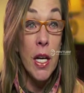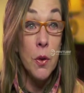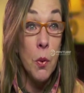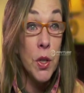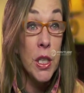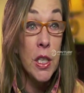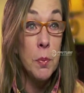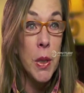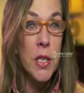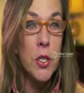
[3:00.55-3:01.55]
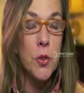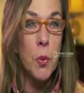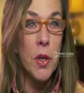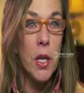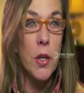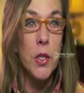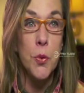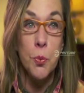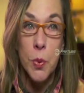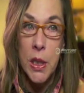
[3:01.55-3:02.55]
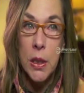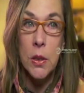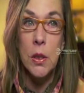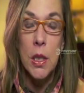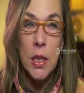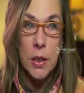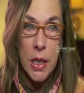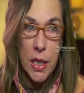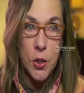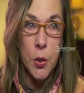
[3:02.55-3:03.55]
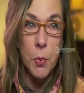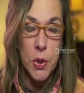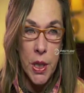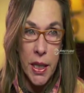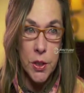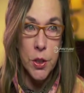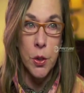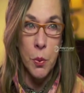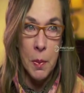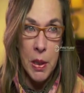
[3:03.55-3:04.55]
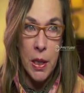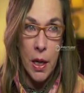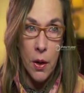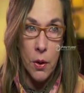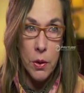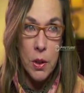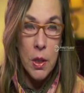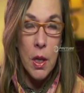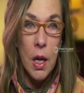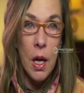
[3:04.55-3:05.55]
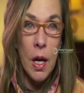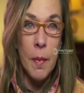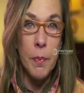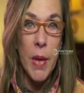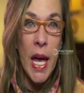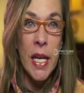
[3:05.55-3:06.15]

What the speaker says: are working in places where there is real need to protect the women there, and